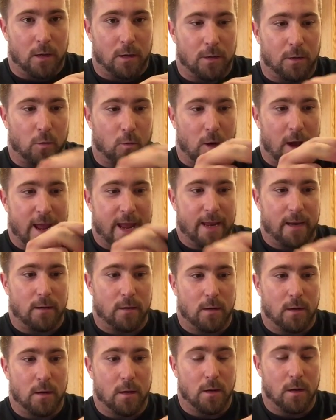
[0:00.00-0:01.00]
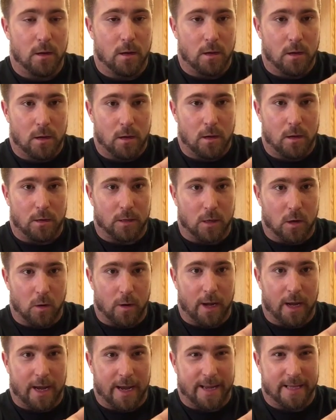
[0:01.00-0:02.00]
the weight is
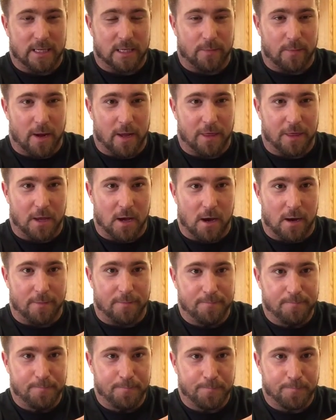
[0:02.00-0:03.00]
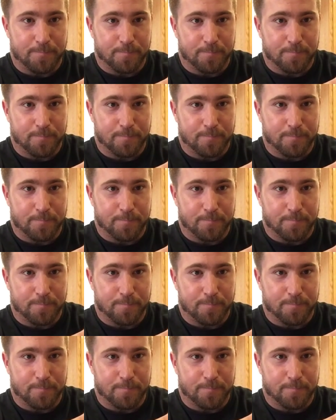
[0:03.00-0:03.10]
going against my thumb,